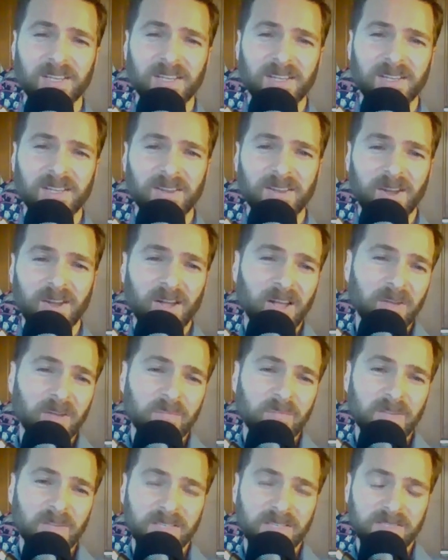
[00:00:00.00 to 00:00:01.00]
an odd
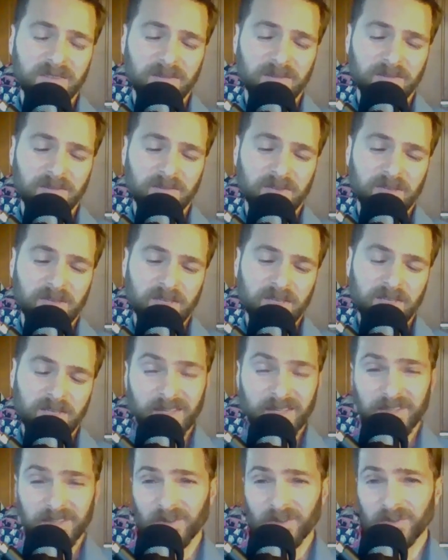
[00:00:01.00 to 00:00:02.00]
mix of
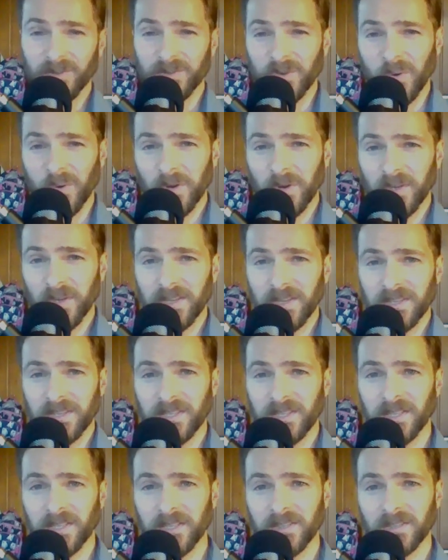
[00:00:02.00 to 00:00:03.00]
Easter joy
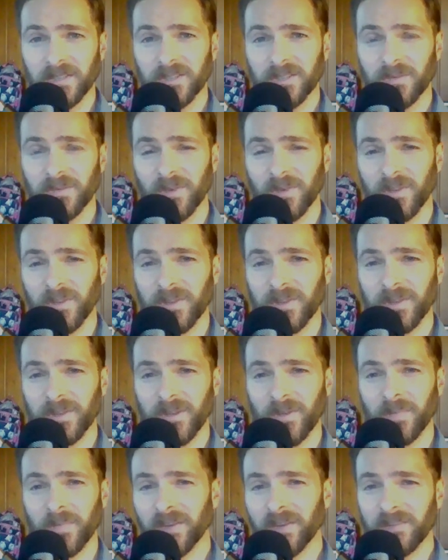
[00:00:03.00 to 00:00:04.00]
tinged with
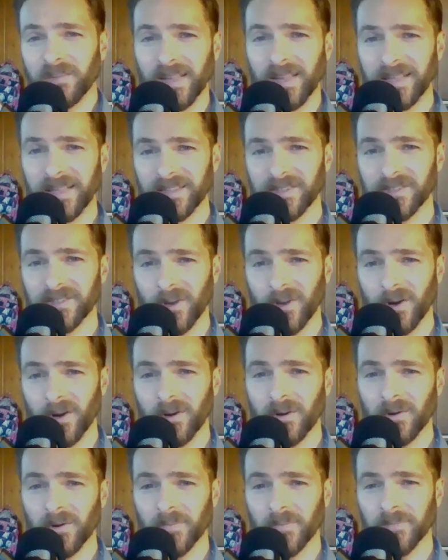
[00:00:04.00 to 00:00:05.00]
a bit of Lenten
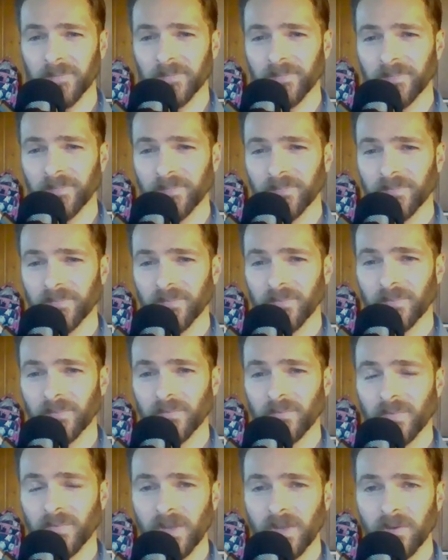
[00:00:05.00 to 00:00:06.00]
sorrow.
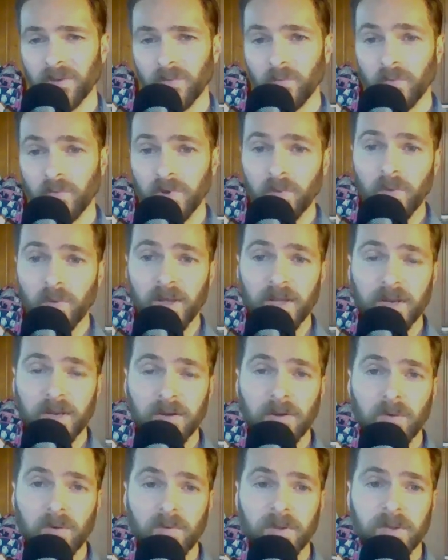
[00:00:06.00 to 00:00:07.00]
We wait
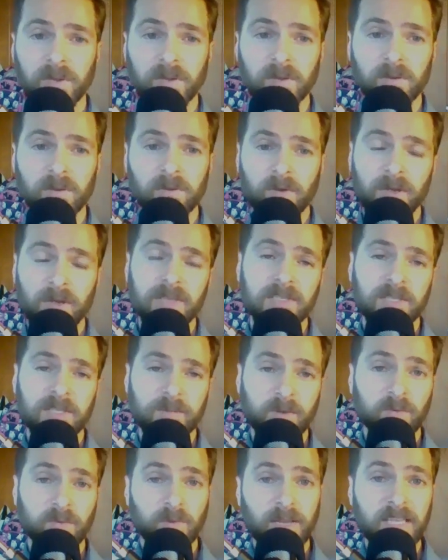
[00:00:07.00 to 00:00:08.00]
knowing Christ has
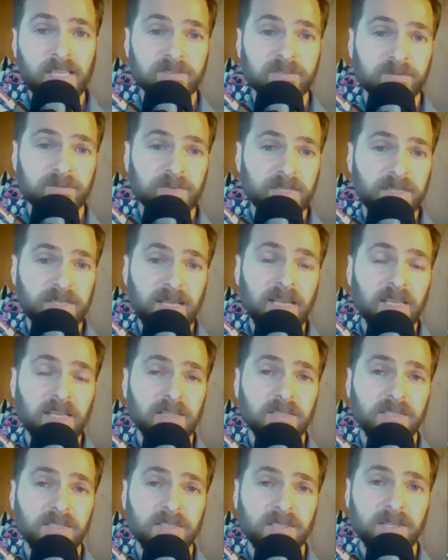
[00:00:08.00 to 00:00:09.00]
been raised from the dead
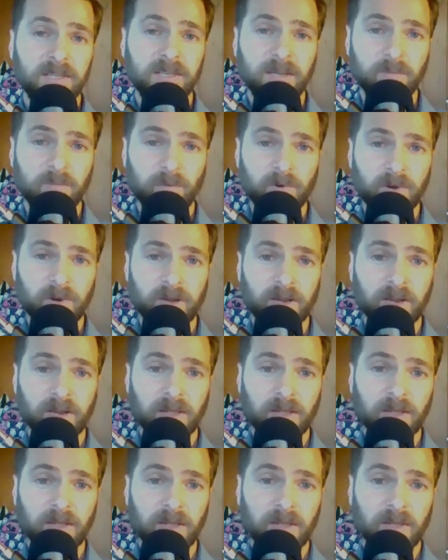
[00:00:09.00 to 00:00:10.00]
this Sunday morning,
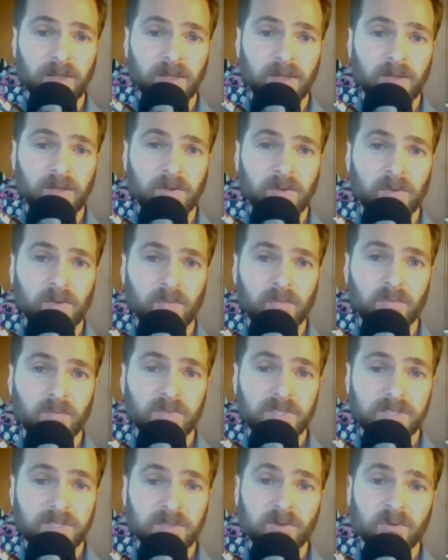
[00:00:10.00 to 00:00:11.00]

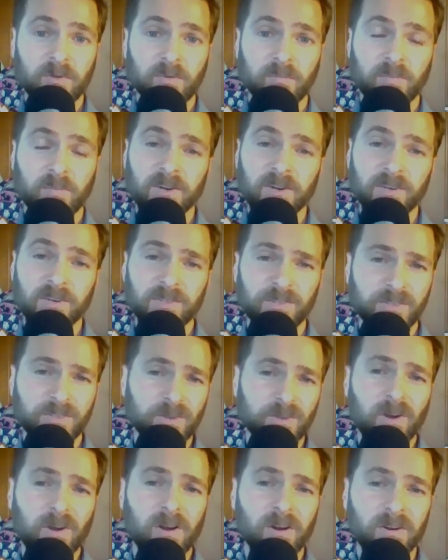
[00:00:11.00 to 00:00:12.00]
but still bears the
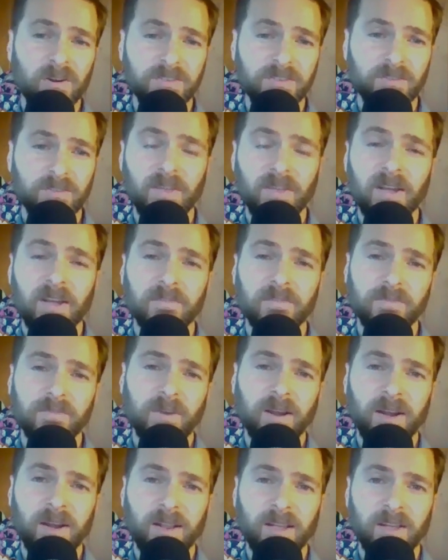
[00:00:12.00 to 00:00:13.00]
scars of that
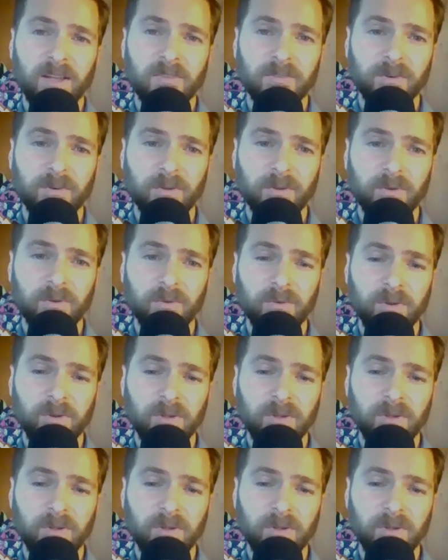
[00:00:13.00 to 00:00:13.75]
Friday afternoon.